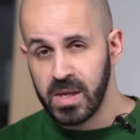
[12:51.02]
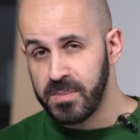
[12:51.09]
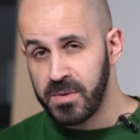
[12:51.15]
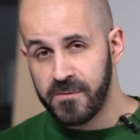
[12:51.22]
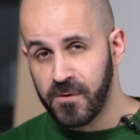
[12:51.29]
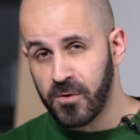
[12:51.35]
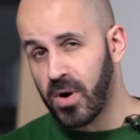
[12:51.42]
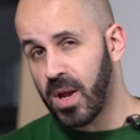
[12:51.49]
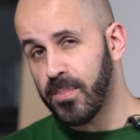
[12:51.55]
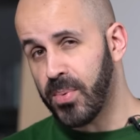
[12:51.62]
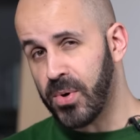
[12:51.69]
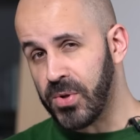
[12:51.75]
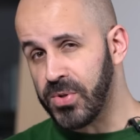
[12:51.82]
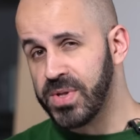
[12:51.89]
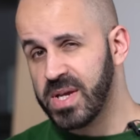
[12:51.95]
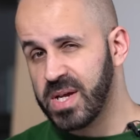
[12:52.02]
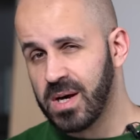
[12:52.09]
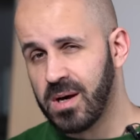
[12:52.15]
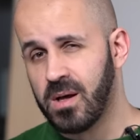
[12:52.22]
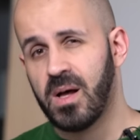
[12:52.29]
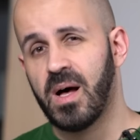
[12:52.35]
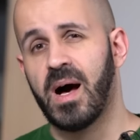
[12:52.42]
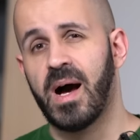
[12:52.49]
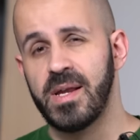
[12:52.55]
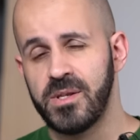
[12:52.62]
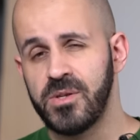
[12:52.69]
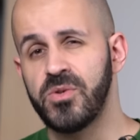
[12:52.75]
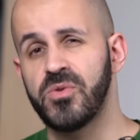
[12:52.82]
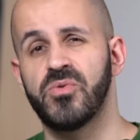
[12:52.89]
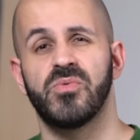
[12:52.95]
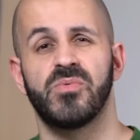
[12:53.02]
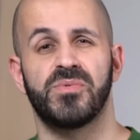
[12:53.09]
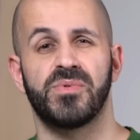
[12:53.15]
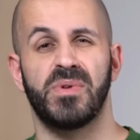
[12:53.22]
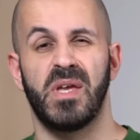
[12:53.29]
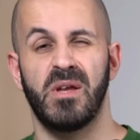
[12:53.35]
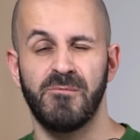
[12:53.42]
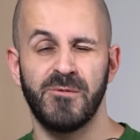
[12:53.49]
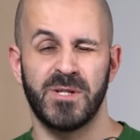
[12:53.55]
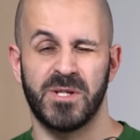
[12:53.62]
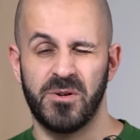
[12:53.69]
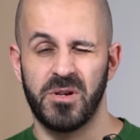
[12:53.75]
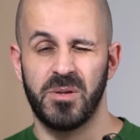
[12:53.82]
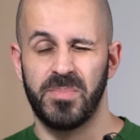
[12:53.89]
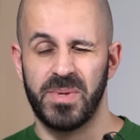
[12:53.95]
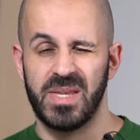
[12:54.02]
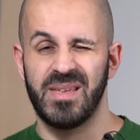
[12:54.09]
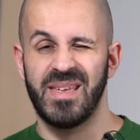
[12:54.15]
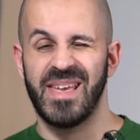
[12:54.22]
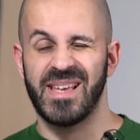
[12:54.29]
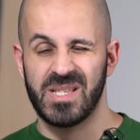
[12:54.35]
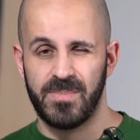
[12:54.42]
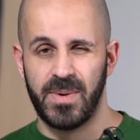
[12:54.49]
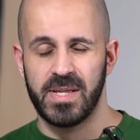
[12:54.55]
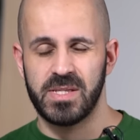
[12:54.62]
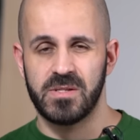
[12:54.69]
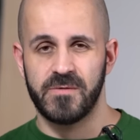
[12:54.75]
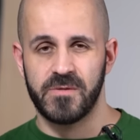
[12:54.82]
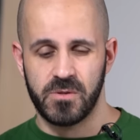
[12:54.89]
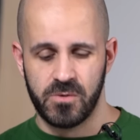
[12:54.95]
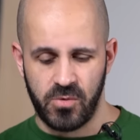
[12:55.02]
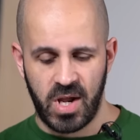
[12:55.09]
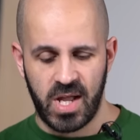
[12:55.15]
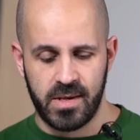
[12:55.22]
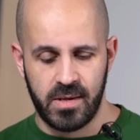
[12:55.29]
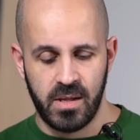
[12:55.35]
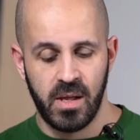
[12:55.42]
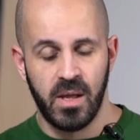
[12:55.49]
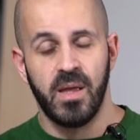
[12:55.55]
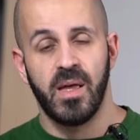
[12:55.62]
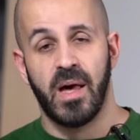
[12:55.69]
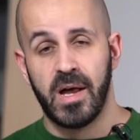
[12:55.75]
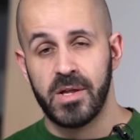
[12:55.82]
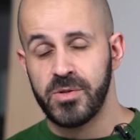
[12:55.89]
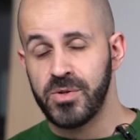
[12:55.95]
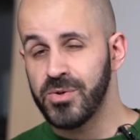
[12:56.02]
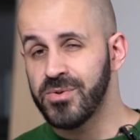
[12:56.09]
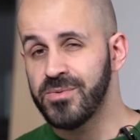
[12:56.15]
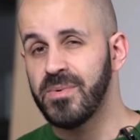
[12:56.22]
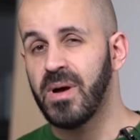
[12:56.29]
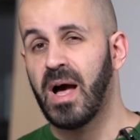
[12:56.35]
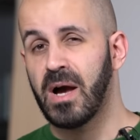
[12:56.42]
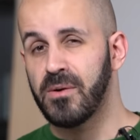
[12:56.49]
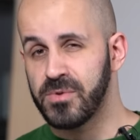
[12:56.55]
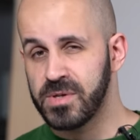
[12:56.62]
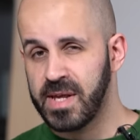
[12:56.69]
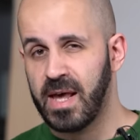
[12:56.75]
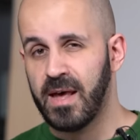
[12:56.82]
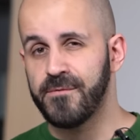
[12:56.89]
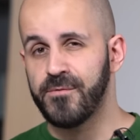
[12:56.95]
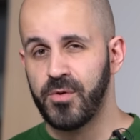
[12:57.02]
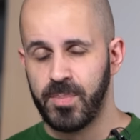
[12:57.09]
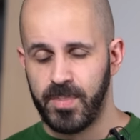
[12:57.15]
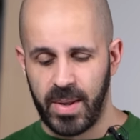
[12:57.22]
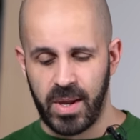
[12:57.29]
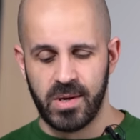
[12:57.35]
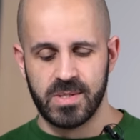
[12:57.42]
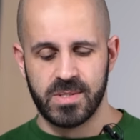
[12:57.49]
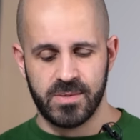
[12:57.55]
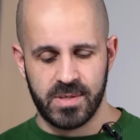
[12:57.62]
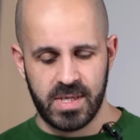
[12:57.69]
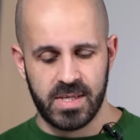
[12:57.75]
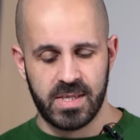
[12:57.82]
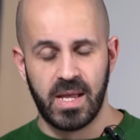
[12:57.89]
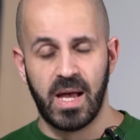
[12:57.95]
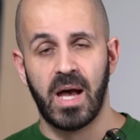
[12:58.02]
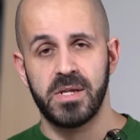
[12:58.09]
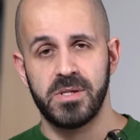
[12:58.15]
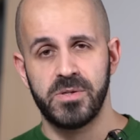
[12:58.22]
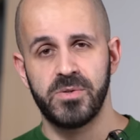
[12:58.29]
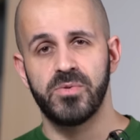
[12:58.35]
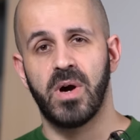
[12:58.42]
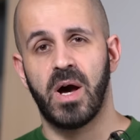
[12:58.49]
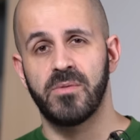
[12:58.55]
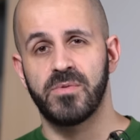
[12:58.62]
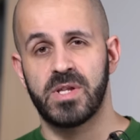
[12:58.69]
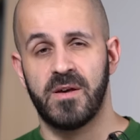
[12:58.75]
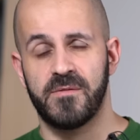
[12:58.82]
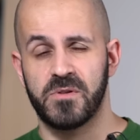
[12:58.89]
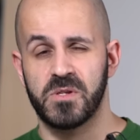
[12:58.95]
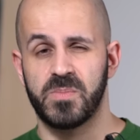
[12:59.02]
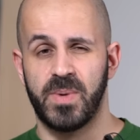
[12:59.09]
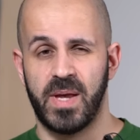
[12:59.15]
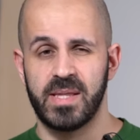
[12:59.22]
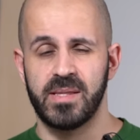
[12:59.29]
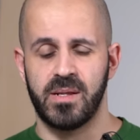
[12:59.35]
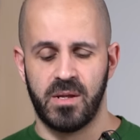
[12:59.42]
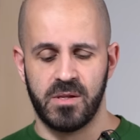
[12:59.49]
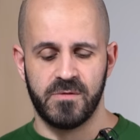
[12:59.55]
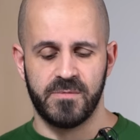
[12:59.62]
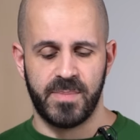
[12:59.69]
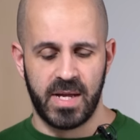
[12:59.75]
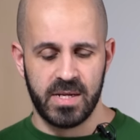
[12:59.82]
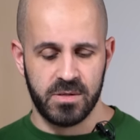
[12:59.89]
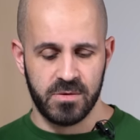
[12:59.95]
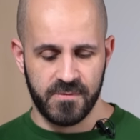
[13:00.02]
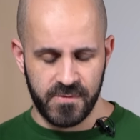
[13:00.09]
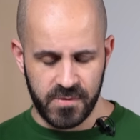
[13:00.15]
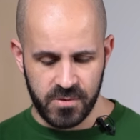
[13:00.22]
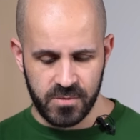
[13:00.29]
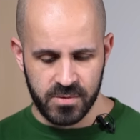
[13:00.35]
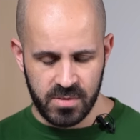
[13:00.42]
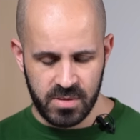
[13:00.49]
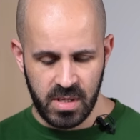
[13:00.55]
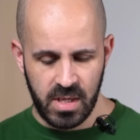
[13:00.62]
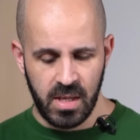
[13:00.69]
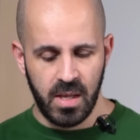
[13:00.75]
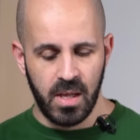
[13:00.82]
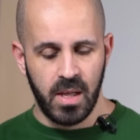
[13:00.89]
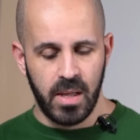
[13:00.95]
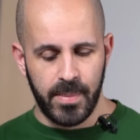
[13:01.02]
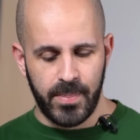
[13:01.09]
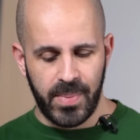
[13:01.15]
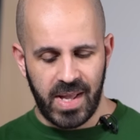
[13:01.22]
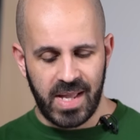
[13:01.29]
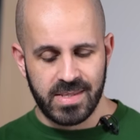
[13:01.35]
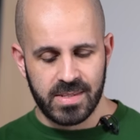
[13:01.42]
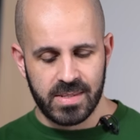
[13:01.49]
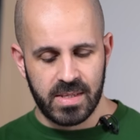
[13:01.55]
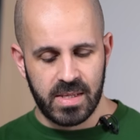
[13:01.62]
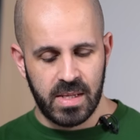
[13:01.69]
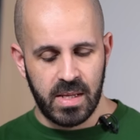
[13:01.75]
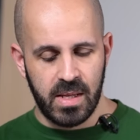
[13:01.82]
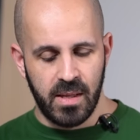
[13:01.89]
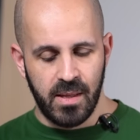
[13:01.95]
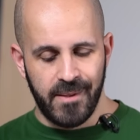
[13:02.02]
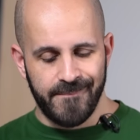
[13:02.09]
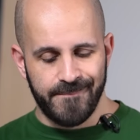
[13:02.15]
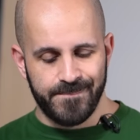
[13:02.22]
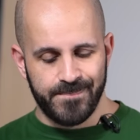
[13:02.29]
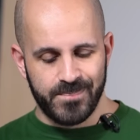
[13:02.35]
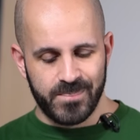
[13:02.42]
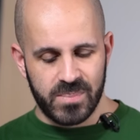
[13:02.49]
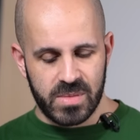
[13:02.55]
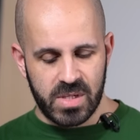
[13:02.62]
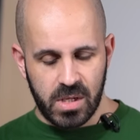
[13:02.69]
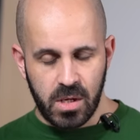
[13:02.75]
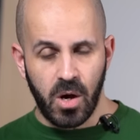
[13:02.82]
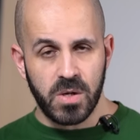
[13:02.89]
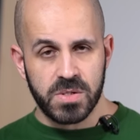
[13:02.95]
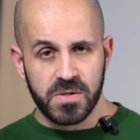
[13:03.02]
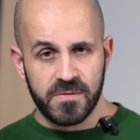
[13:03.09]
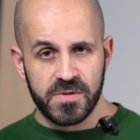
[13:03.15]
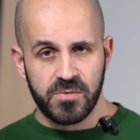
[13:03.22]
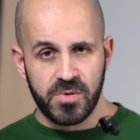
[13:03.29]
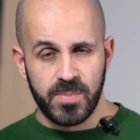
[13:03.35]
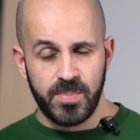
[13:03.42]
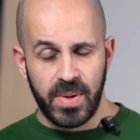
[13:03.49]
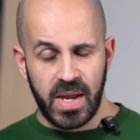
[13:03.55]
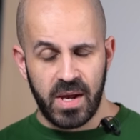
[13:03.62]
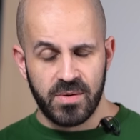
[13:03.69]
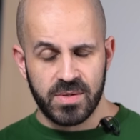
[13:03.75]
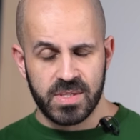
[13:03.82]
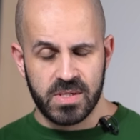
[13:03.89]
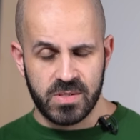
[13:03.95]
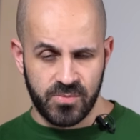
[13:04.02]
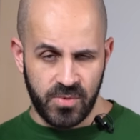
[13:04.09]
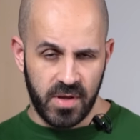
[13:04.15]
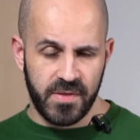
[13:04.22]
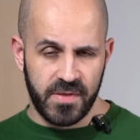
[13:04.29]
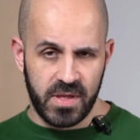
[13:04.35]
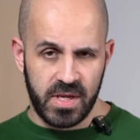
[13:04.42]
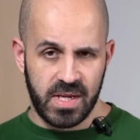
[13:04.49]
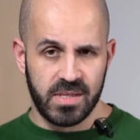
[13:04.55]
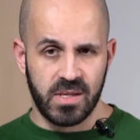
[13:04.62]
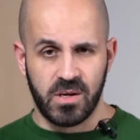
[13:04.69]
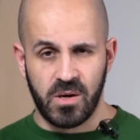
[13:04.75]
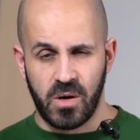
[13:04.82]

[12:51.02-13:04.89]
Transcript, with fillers: Before I bought the car I knew it was going to be expensive to run. I knew I would have repairs on it, I knew I would have to spend a lot of money on fuel, but the cost of the repairs is one thing, the